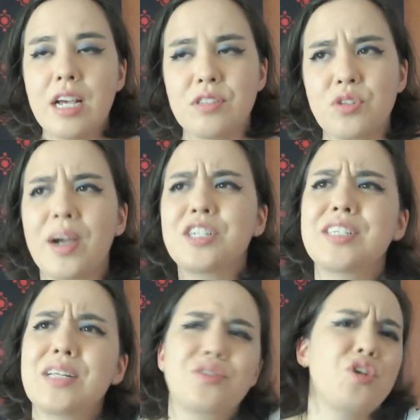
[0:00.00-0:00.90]
And so I
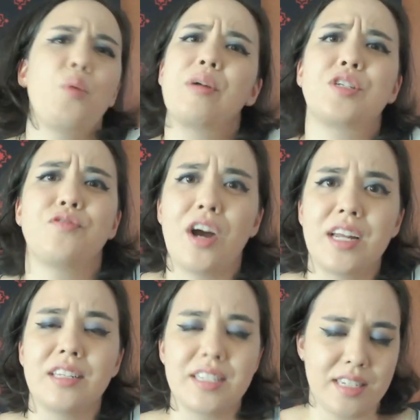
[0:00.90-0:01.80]
just had so much
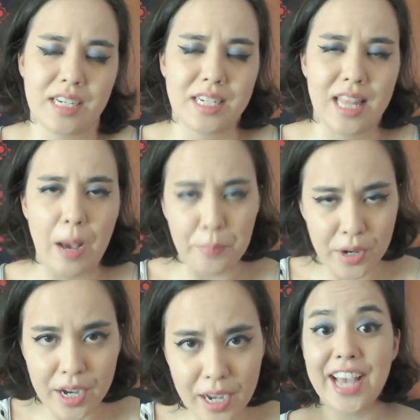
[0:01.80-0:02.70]
fun listening to that
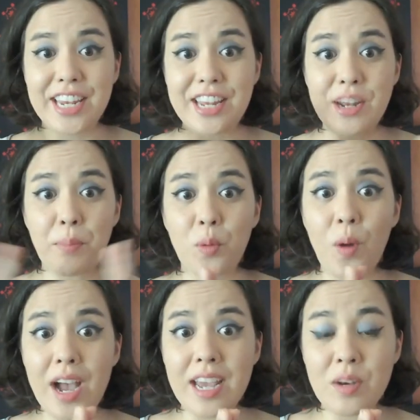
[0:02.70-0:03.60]
book. And in number
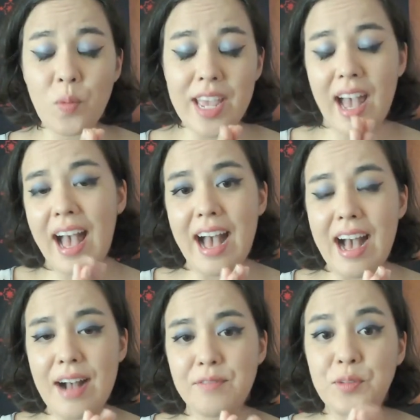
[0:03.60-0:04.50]
one, we
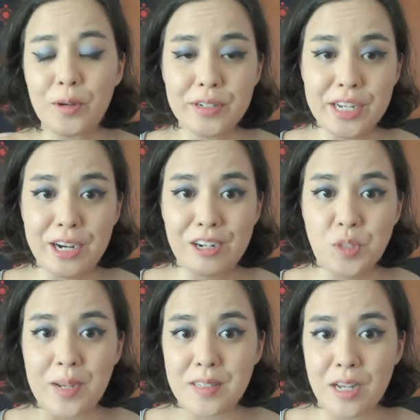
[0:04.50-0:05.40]
have Gold
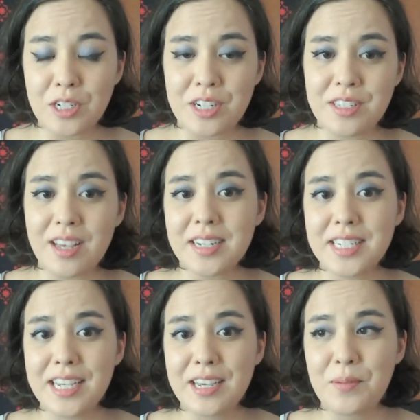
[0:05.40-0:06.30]
Diggers by Sanjena
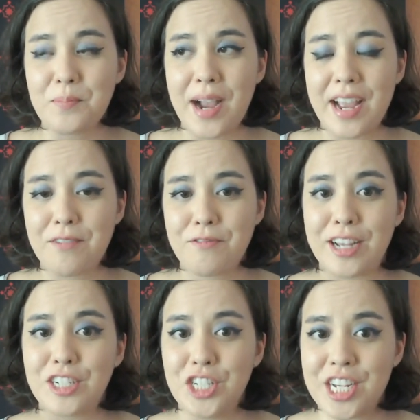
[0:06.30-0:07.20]
Sathian. My
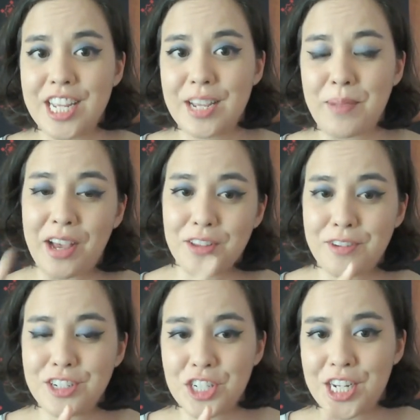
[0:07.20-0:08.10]
friend Ginny, my other
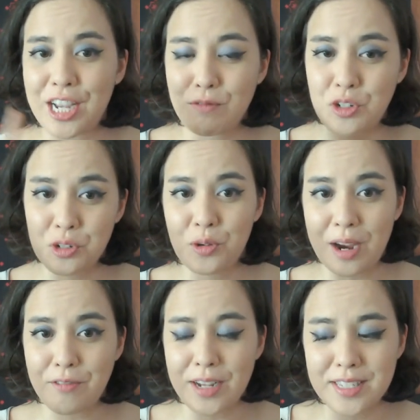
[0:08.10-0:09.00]
friend Ginny, I have two
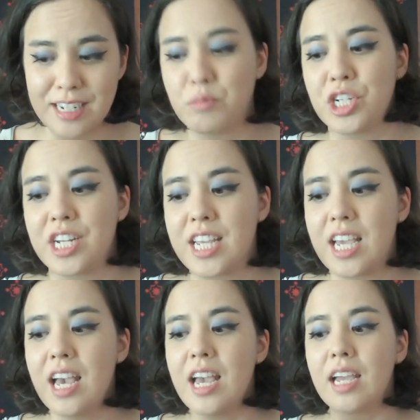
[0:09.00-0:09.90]
great friends named
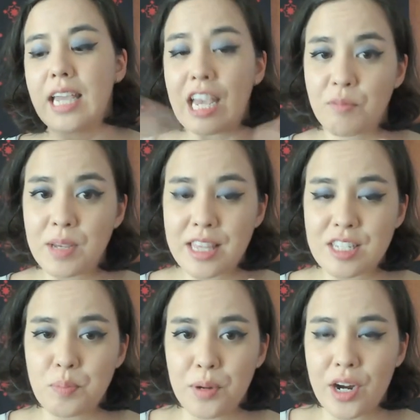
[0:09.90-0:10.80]
Ginny, gave me
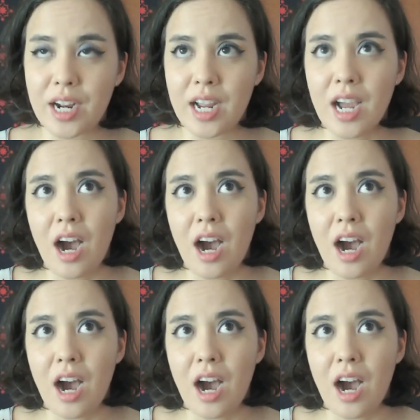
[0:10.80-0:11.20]
this book.